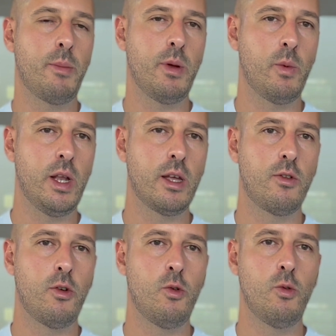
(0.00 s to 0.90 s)
be willing
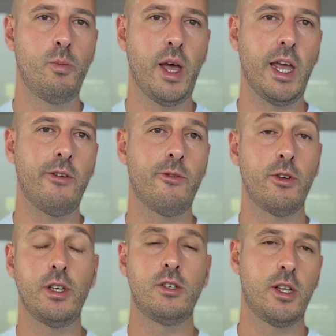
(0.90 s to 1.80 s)
to pay for
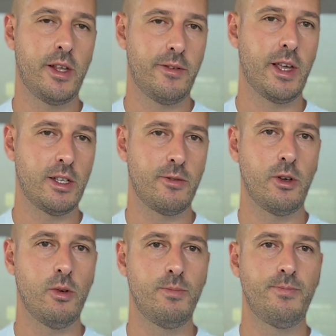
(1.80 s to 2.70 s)
these certificates for
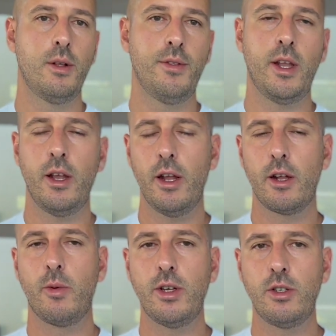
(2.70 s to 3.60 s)
you. Then another
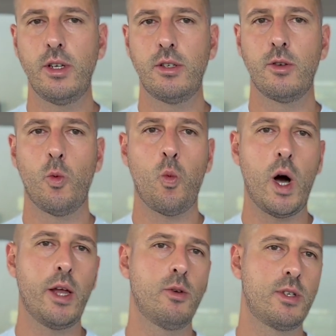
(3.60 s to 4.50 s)
question is,
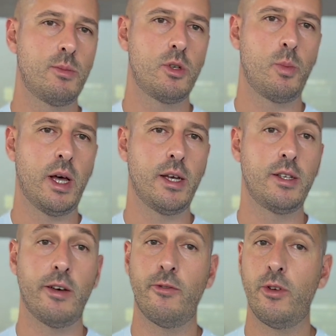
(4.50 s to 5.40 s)
why do some suppliers
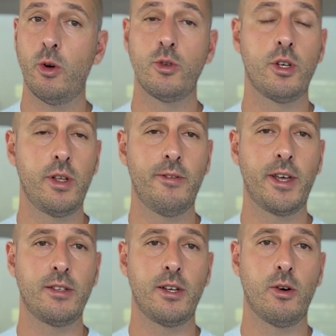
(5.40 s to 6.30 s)
have no
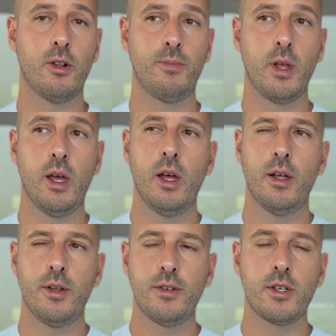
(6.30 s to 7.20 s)
certificates at all?
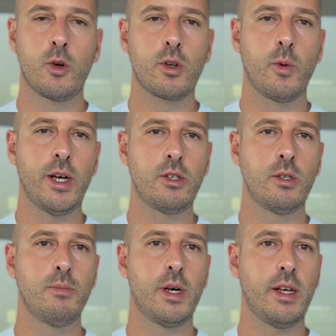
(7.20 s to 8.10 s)
This is a good
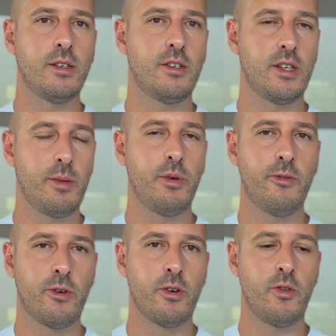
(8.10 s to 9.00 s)
question, but as I said
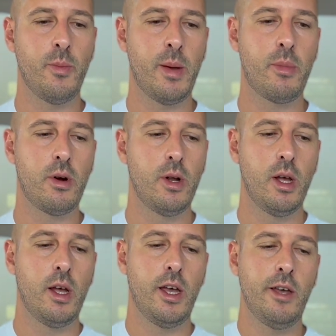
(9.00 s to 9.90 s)
before, remember,
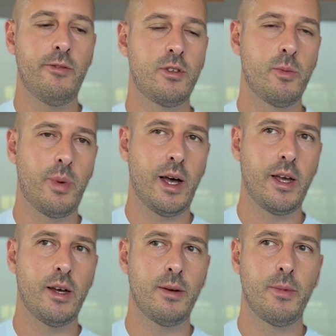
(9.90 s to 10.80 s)
if a
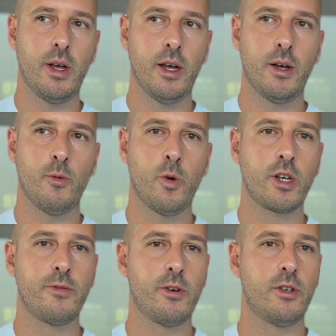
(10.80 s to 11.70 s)
supplier
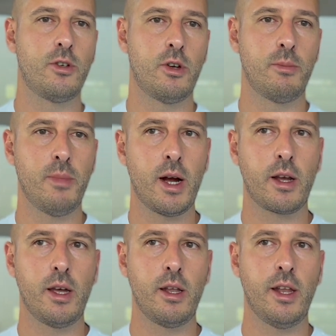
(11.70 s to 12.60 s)
works for a certain
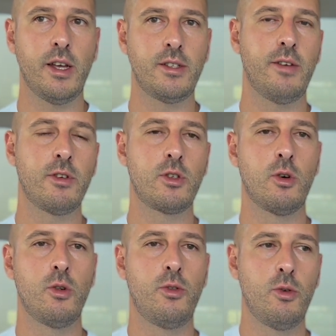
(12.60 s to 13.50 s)
market and has never
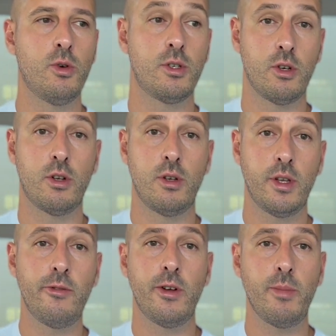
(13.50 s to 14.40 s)
sold to a certain
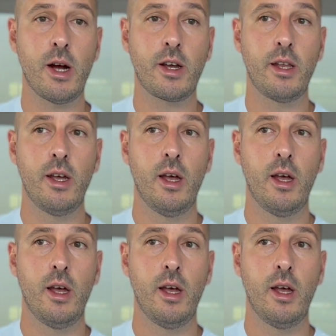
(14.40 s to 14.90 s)
different market,